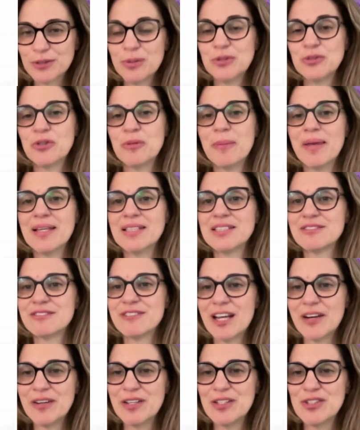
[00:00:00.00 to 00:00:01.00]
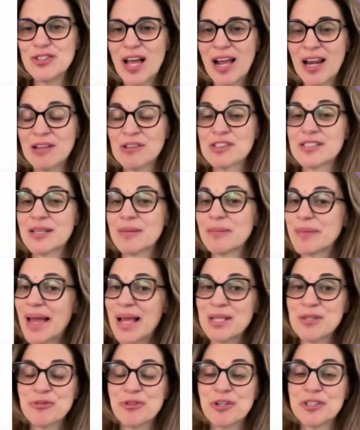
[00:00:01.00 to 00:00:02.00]
which makes very challenging
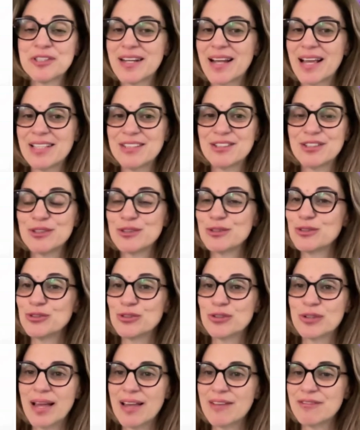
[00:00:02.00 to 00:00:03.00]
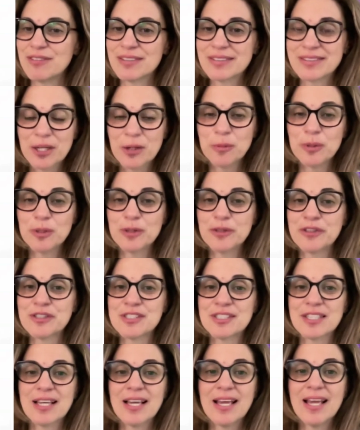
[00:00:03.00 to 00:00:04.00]
sometimes for the NICUs to have
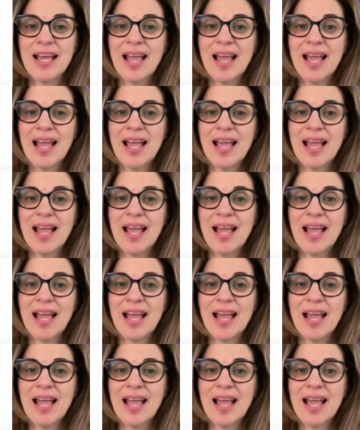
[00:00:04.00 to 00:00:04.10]
interpreters